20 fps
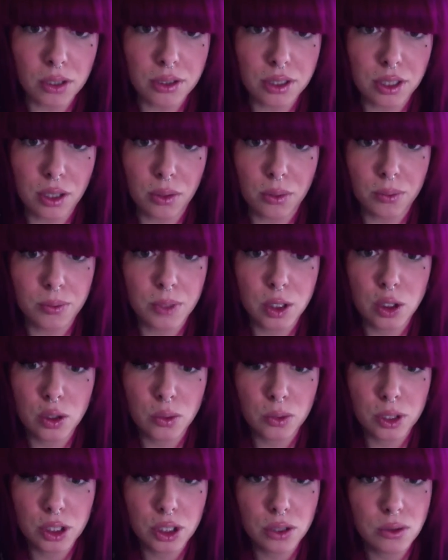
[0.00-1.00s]
So you
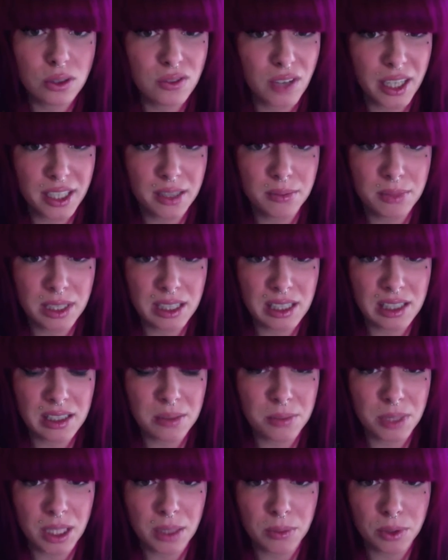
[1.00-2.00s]
would use vitamin E to
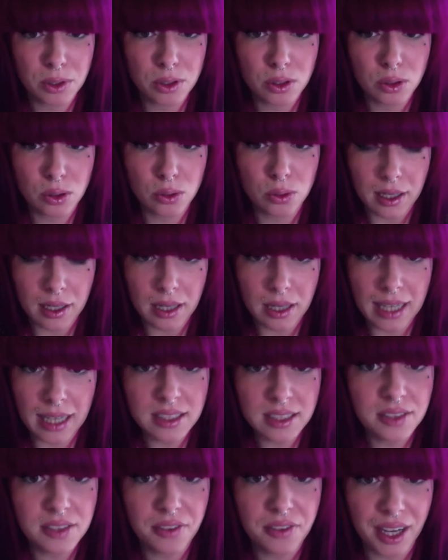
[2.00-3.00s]
be able to
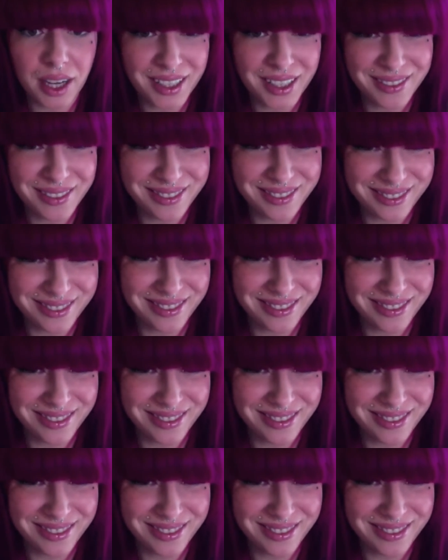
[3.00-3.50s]
elastify,